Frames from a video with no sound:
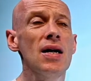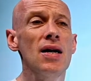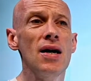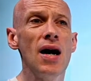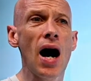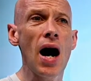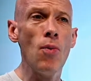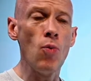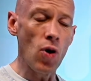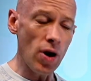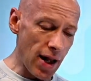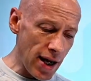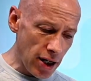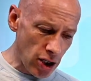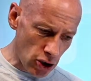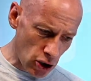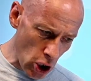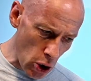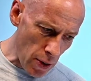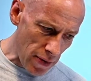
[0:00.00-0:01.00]
And what I could
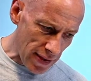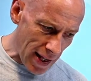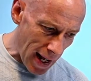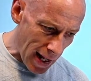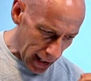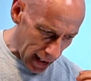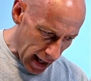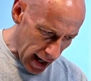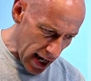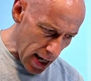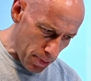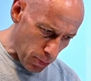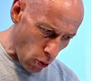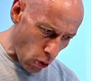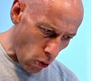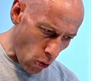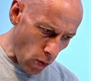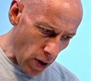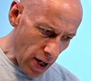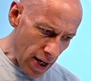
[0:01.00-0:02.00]
do with that
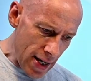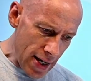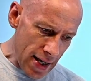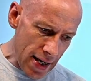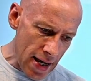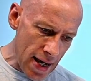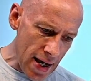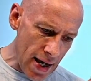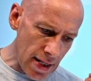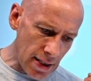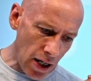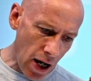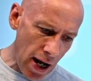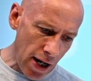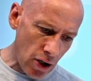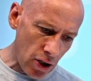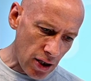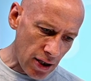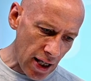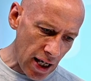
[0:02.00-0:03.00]
label is I
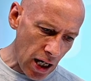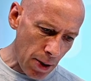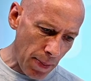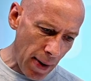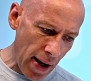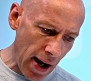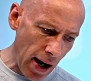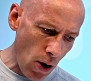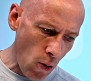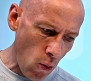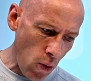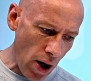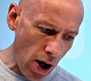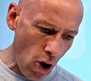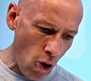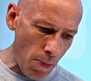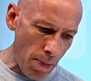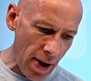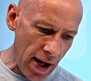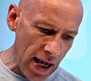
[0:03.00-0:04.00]
could think about, well,
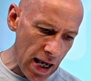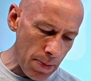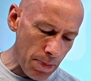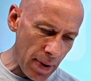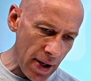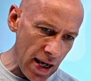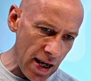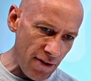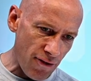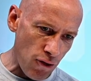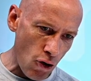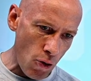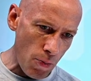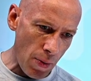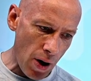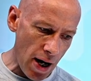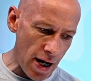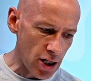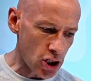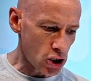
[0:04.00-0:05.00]
maybe for
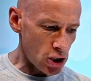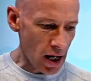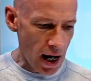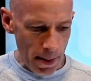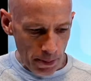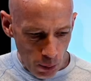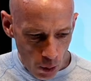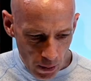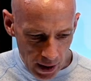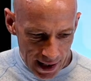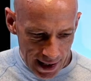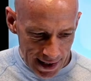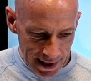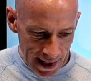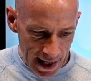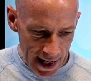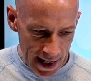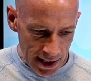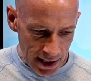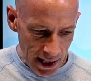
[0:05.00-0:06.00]
my SharePoint
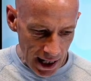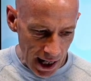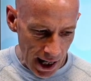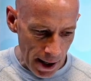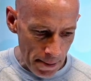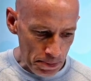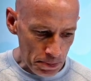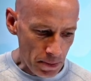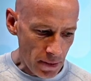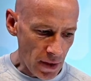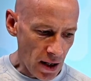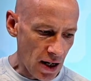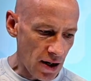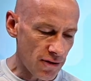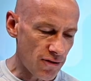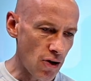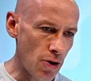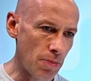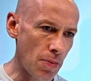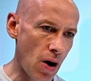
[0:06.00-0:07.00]
data,
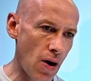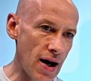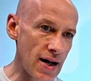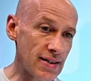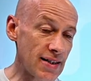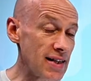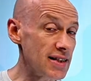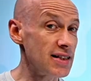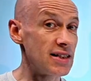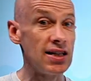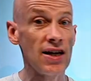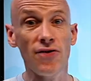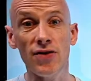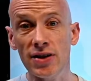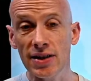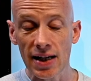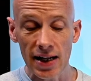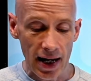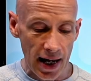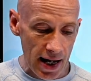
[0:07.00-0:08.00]
for my
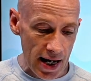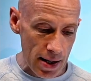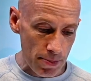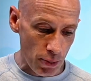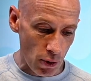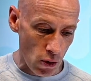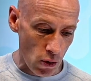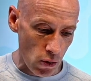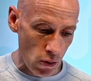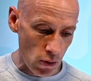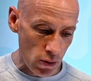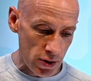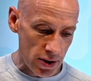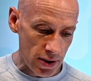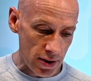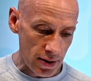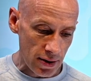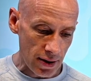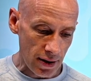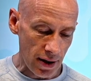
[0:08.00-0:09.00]
sensitivity labels
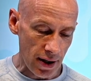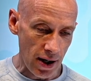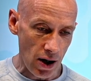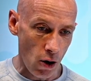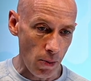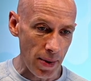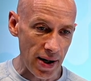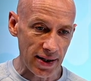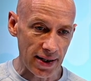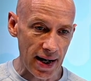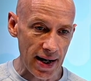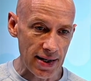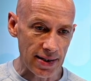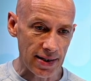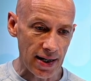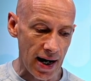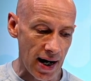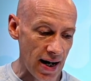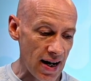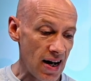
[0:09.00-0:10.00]
on my
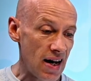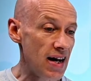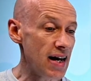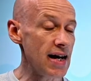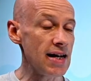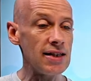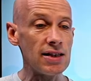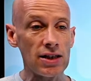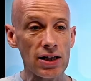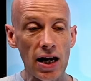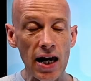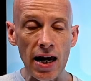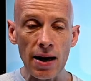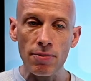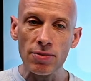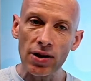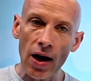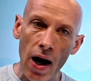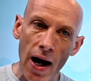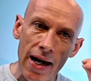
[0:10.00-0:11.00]
data in Teams,
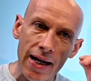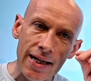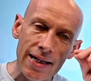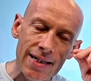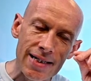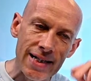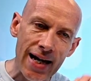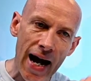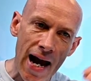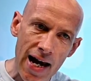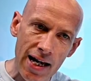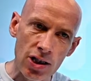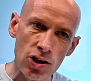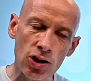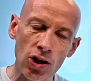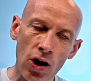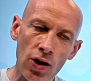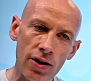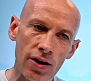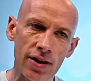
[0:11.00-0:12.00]
I can tag
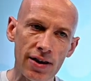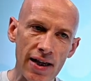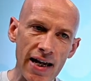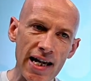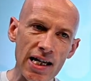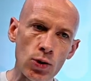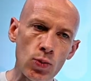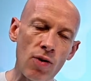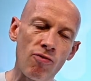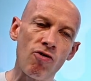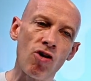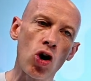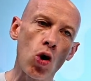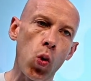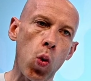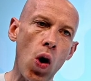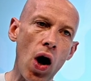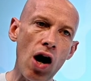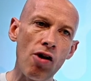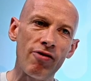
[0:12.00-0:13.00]
certain things with
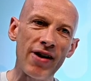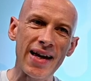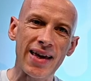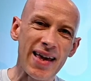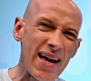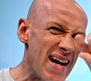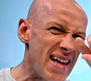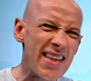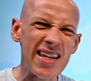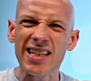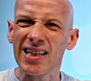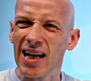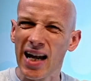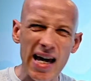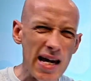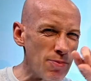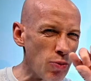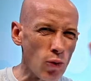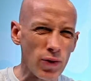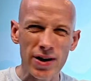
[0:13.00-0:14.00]
requiring this
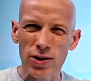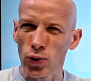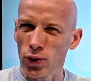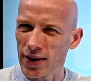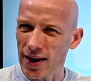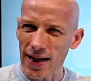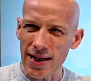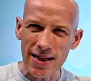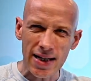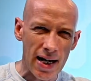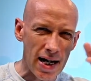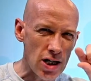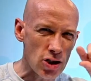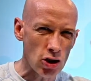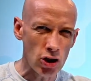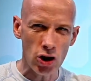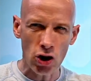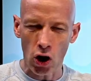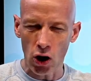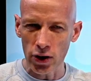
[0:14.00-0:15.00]
label, this authentication
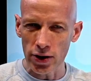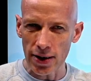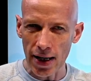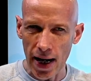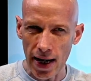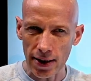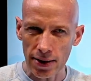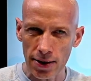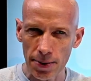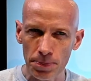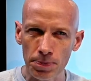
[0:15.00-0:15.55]
context.